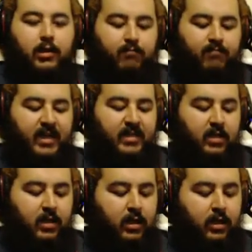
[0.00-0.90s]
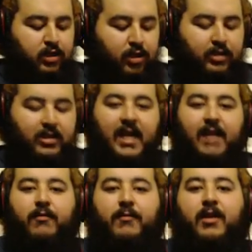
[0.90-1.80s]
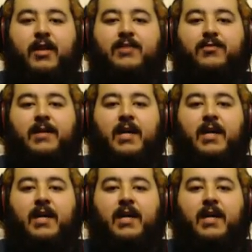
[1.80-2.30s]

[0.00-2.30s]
I guess the stars aligned for me on this one.